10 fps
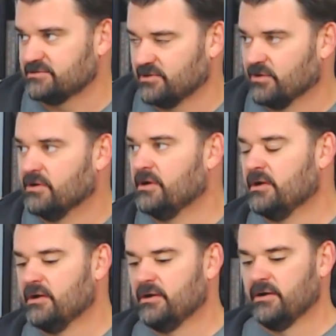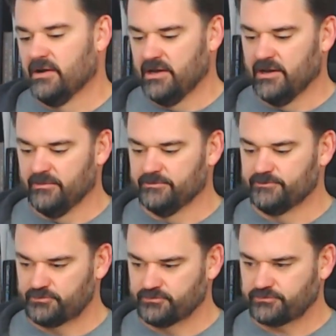So
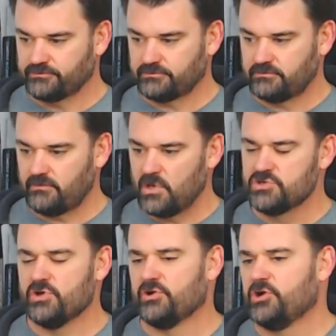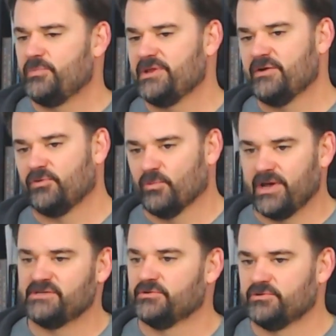so there could be different
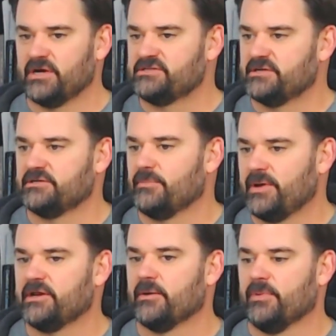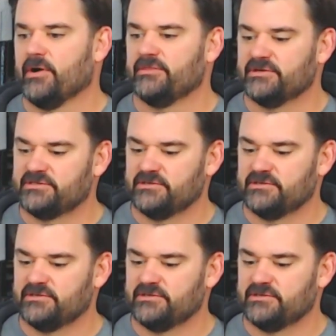ways to address it depending upon